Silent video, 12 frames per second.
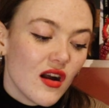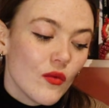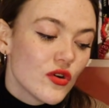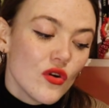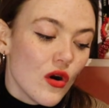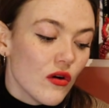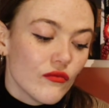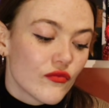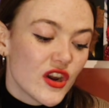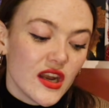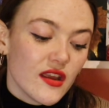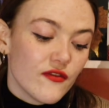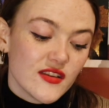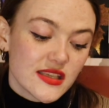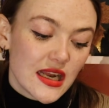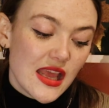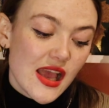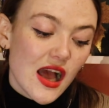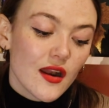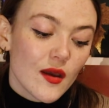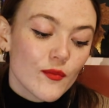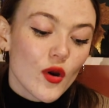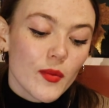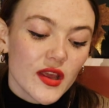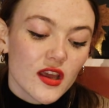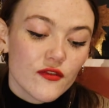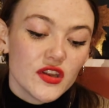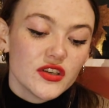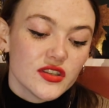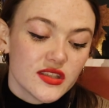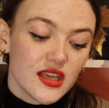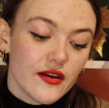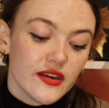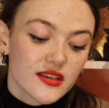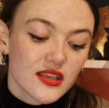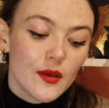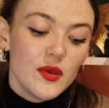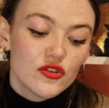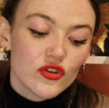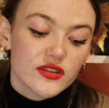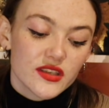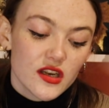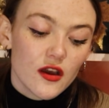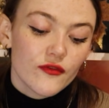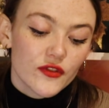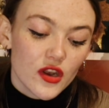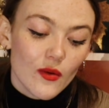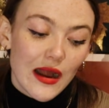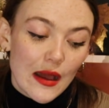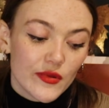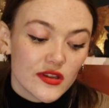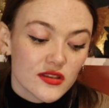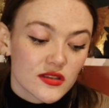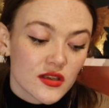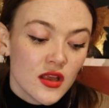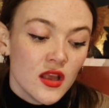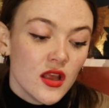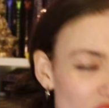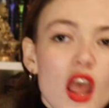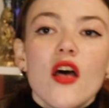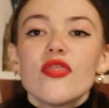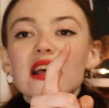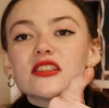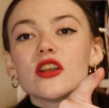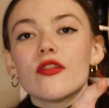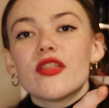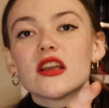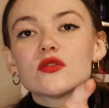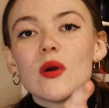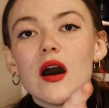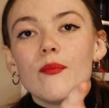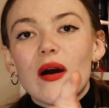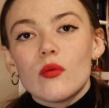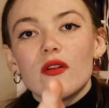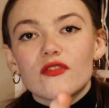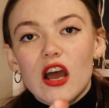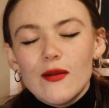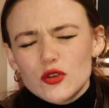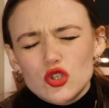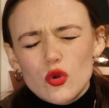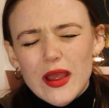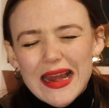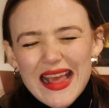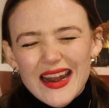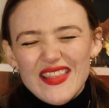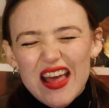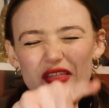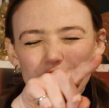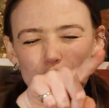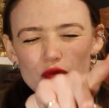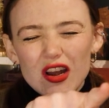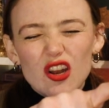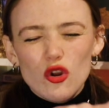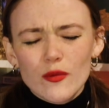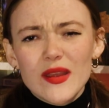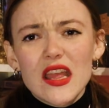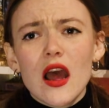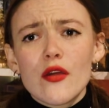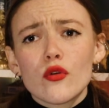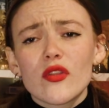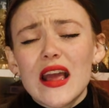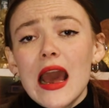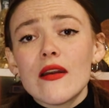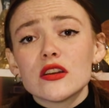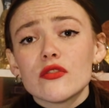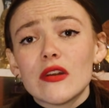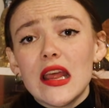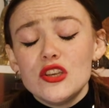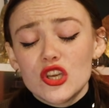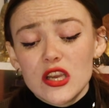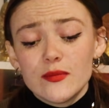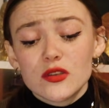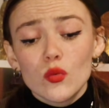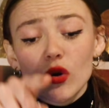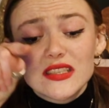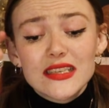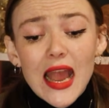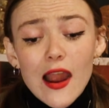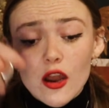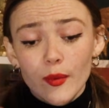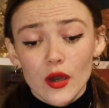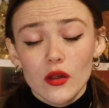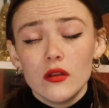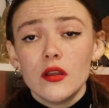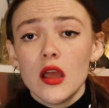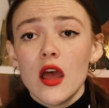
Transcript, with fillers: I would not read it physically. And I'm probably going to finish the series because I'm interested enough to know what happens. That's the other thing as well about The Wheel of Time, just to quickly add in there. thing that really annoyed me, I thought the character relationships were terrible.